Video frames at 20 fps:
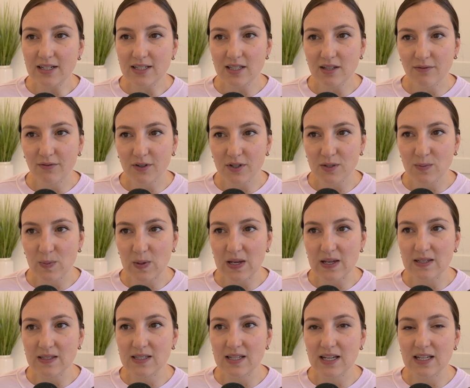the first
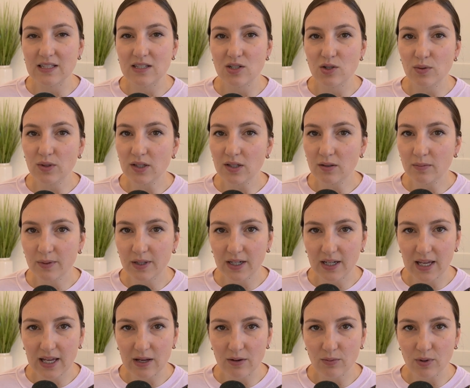piece, is do a little bit of
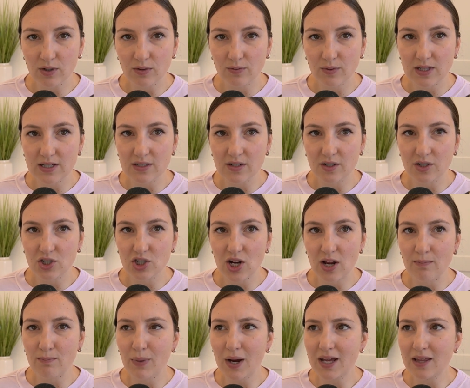keyword research.
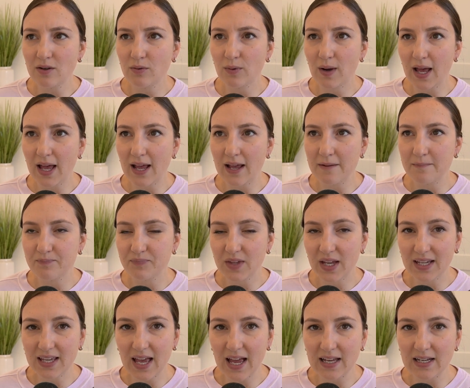And by the way,
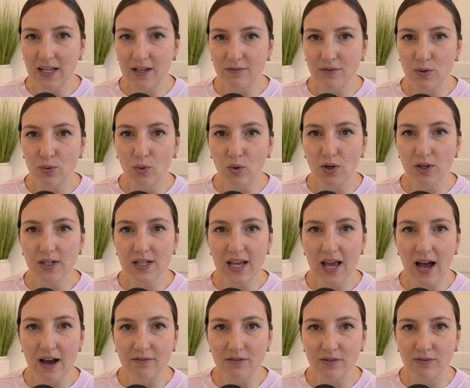again, if you already
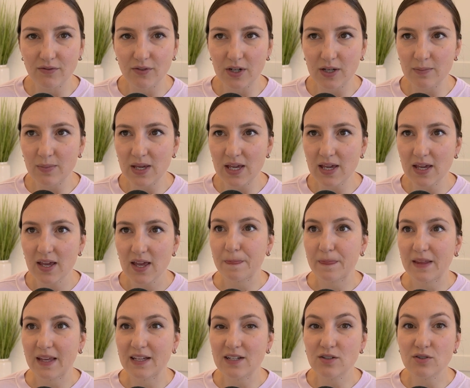have a freebie,
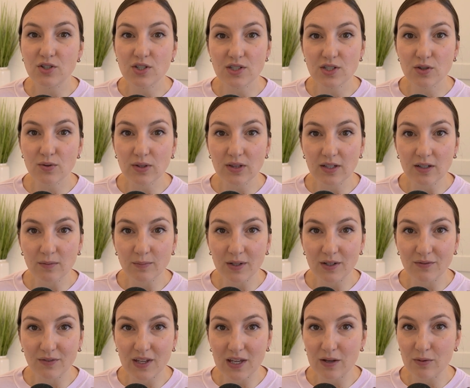can you just do a little bit
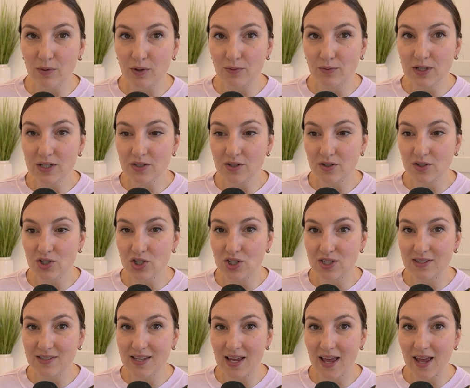of keyword research to
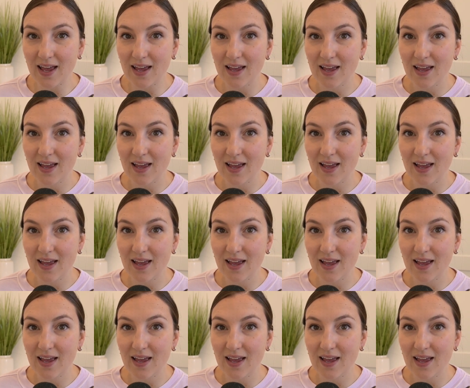say,